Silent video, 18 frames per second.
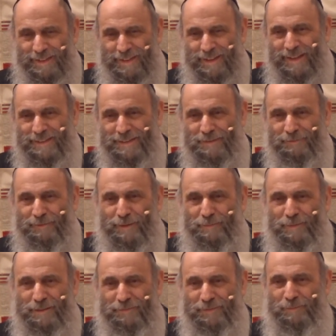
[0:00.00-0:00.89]
ask a
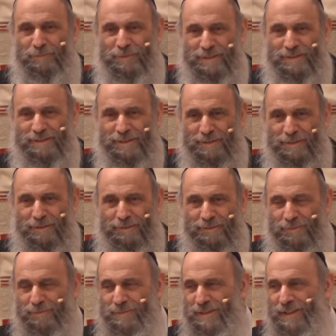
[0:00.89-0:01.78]
rabbi if he believes in the Torah
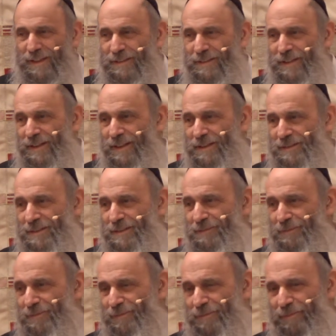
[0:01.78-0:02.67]
from Sinai. Ask
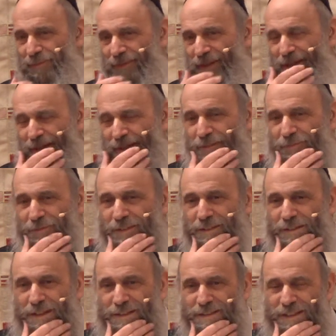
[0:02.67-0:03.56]
him. And if he
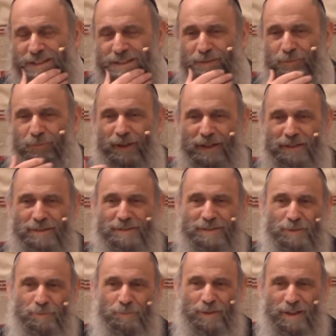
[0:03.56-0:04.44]
does, ask him, why
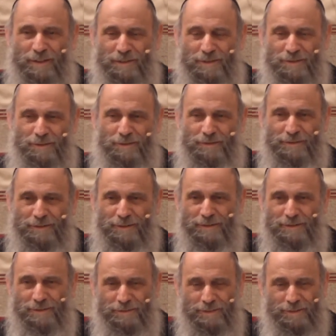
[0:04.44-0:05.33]
doesn't he practice all the
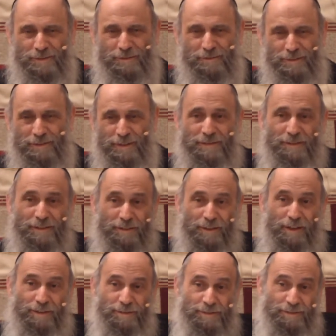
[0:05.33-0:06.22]
laws of the Torah? Unless he
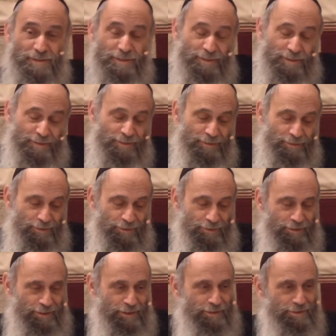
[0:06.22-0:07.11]
does,
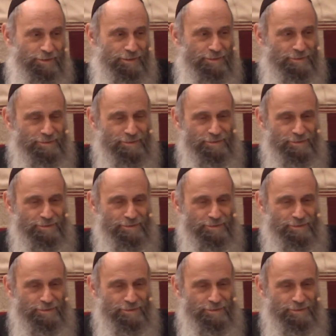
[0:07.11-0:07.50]
okay, he does.